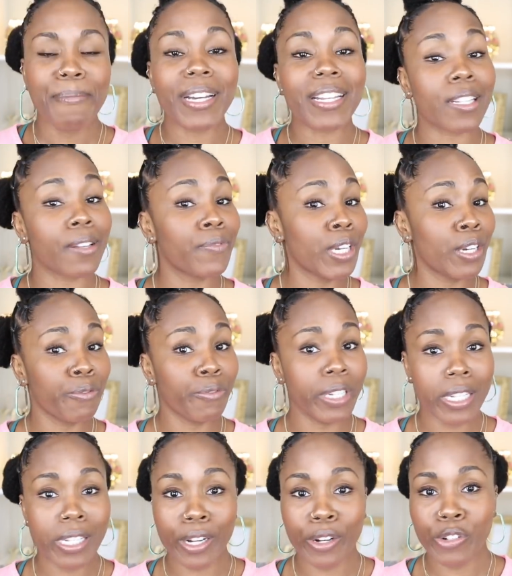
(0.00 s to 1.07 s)
because I've done
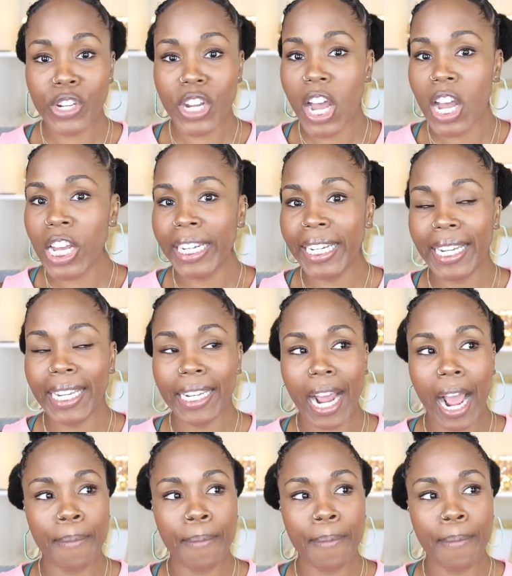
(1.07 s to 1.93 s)
research on it.